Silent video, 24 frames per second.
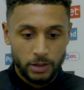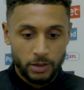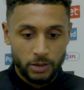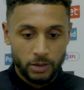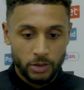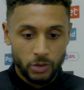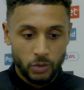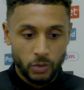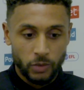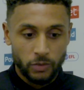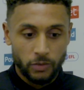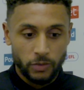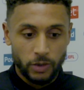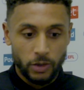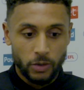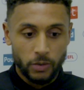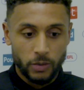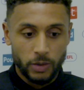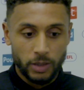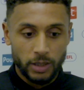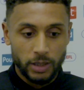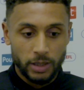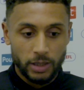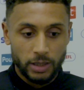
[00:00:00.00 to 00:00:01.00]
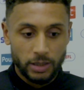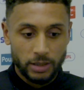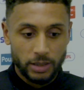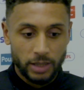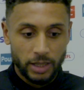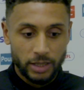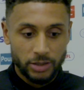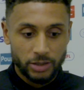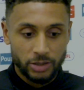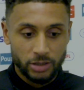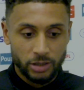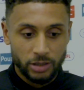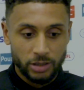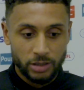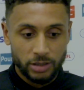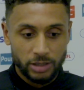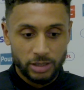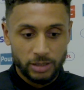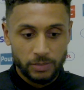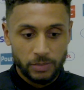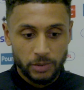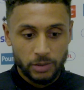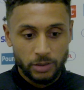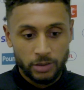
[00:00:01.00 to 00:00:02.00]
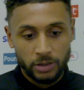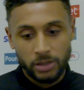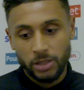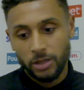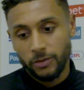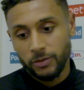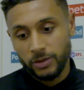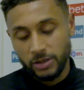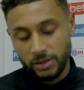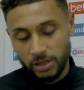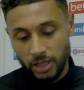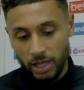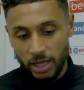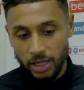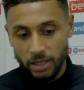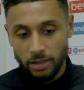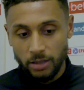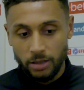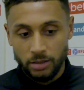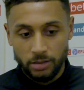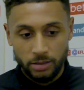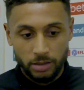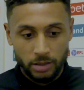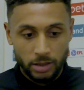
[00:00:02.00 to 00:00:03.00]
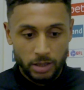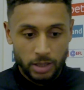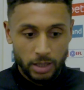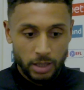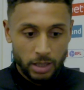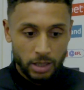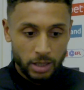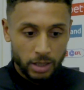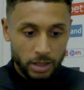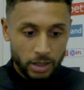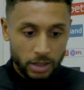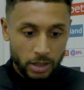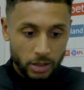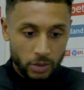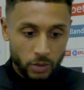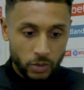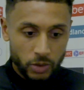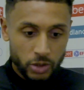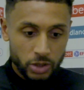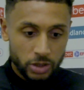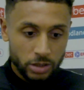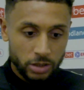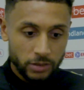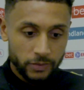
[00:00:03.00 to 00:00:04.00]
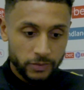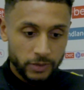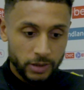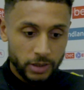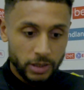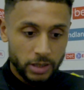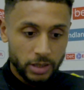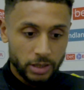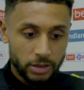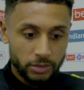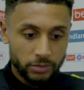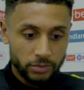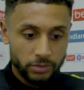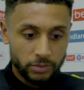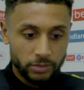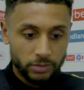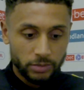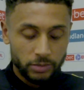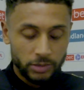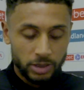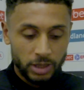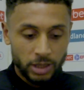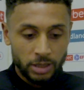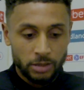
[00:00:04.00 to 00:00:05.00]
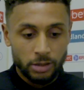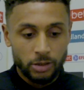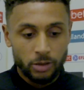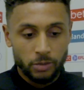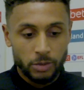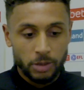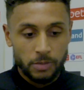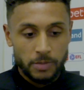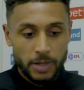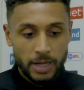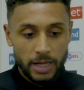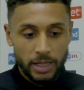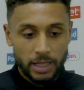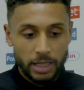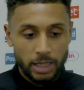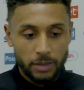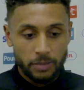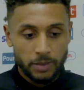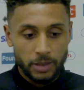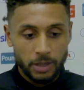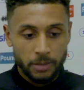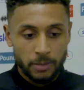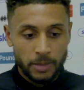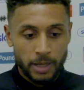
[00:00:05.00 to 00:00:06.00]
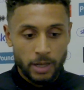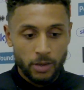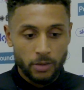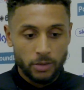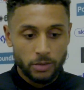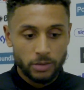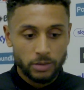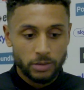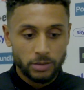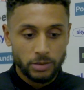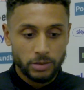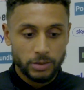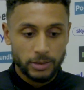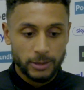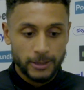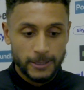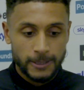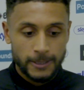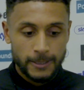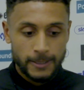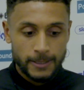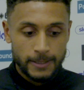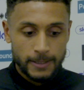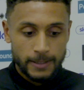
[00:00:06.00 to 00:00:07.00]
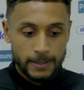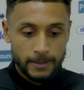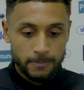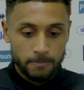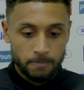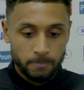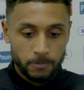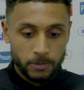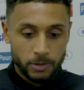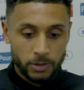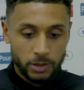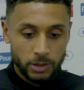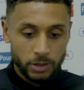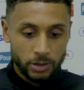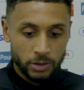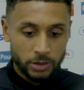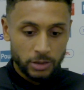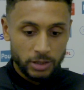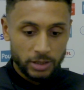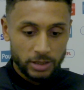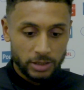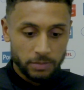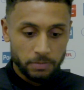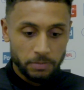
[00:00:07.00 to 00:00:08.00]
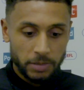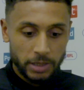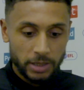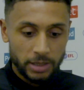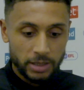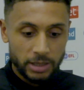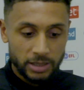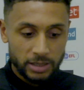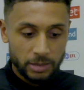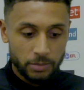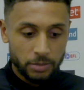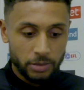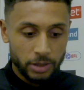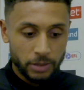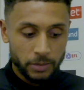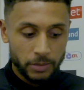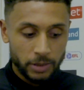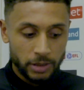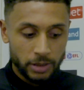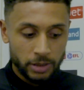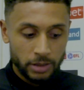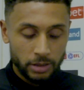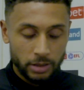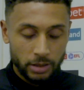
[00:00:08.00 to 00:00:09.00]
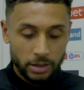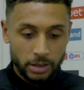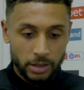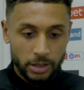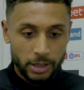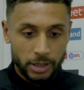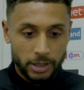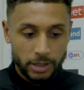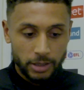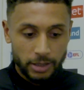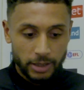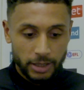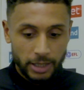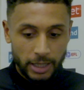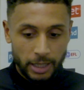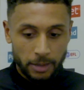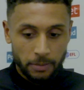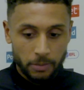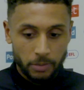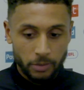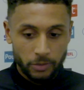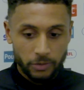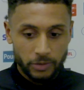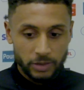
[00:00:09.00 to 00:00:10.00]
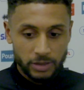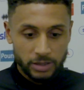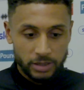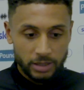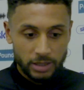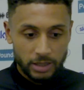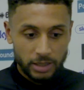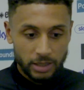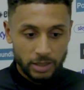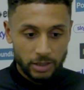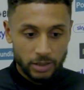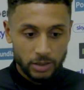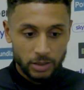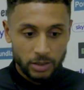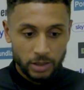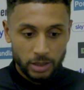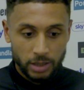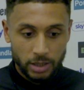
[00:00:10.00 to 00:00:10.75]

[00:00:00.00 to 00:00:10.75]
you know, we felt we had chances, but on the other side, we should have uh, done a little bit better keeping them out. So you know, there's a bit of disappointment in the, uh, the camp. Obviously,